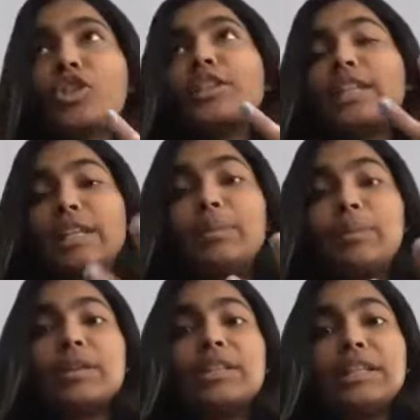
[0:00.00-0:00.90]
keep
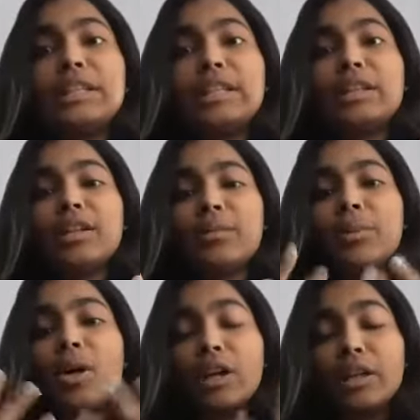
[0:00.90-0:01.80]
the
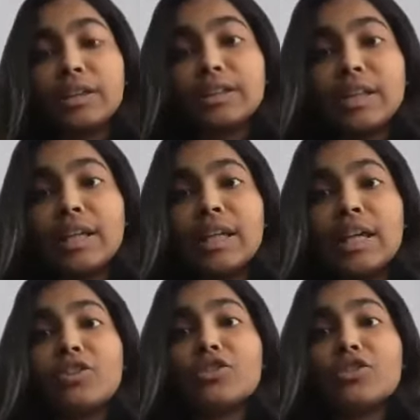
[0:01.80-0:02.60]
audience engaged,